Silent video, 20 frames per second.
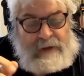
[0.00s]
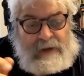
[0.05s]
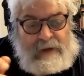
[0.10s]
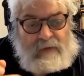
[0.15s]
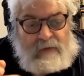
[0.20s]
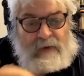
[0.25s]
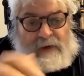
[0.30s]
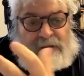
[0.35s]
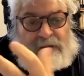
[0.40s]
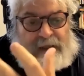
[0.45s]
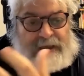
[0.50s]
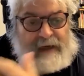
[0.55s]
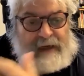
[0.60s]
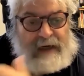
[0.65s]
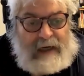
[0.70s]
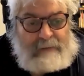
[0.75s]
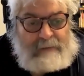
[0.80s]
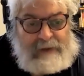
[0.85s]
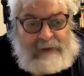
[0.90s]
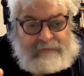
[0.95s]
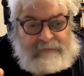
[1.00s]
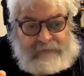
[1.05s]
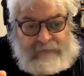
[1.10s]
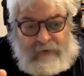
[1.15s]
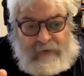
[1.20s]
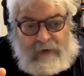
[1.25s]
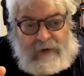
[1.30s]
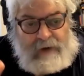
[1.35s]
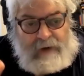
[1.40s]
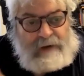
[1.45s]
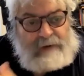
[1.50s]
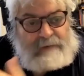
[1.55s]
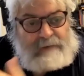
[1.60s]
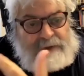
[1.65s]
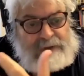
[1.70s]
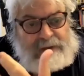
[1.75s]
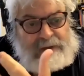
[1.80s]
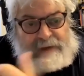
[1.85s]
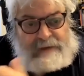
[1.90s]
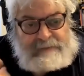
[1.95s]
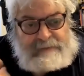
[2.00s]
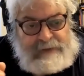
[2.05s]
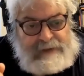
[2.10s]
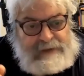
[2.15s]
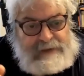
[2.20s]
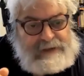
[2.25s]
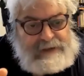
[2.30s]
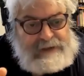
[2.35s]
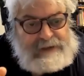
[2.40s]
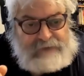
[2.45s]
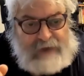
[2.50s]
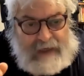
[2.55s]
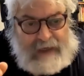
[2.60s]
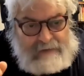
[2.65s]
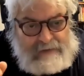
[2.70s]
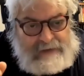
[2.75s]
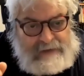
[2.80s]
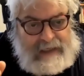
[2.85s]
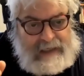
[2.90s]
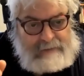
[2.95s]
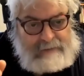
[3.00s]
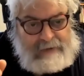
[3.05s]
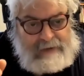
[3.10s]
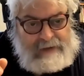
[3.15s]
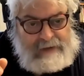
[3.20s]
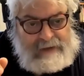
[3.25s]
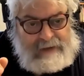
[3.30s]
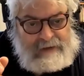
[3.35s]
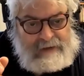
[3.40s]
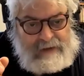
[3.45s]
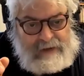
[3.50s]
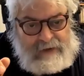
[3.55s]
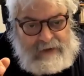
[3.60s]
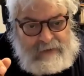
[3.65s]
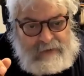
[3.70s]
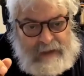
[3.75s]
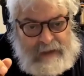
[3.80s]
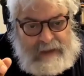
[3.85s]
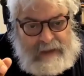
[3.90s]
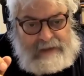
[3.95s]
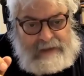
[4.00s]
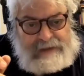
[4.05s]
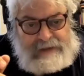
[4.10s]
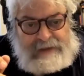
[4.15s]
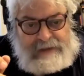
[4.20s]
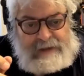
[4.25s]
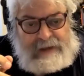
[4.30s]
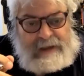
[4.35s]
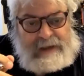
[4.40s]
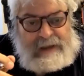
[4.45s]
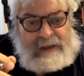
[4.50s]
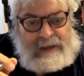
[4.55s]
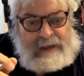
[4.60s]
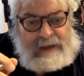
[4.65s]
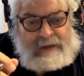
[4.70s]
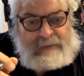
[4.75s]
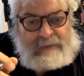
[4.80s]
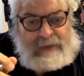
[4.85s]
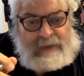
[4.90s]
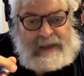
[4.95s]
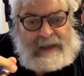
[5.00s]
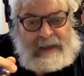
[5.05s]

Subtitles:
World Economic Forum, the Business Roundtable in the US, and many